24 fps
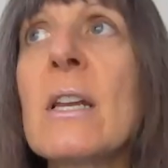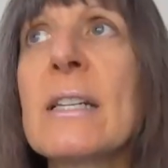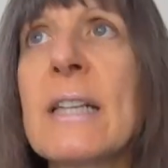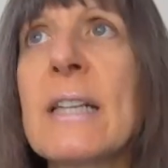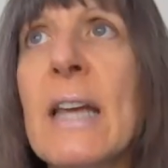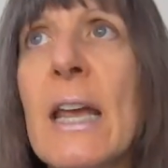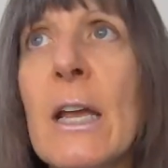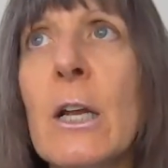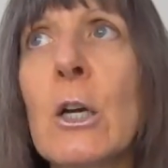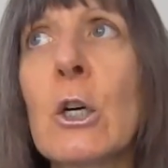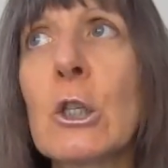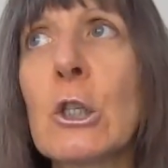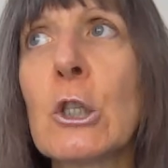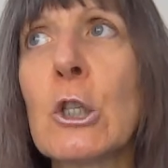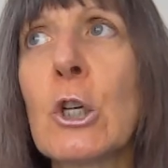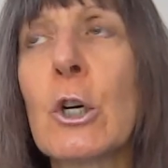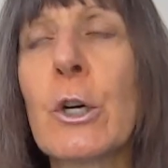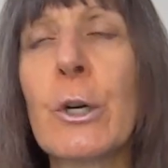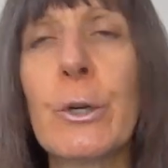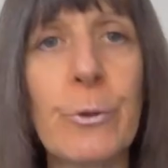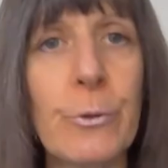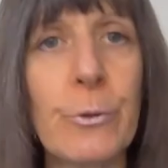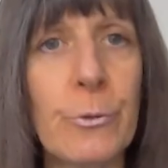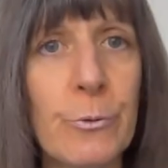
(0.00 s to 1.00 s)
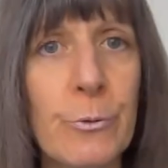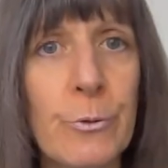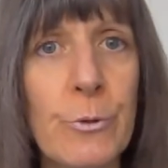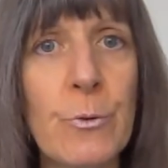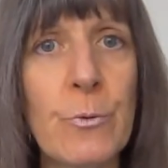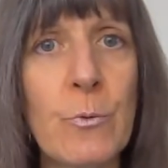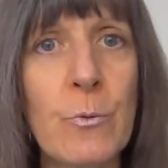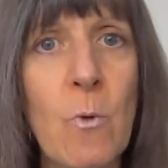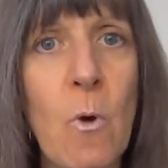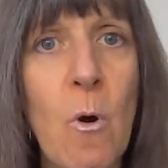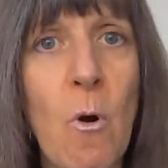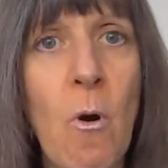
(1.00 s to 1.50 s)
Take a look at who
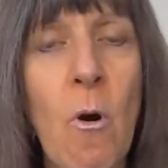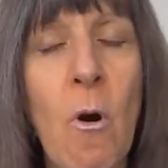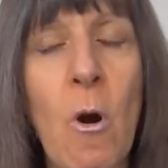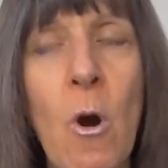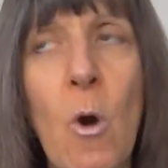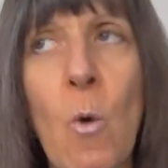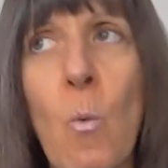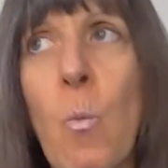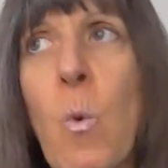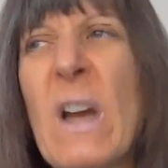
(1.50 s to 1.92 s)
you are.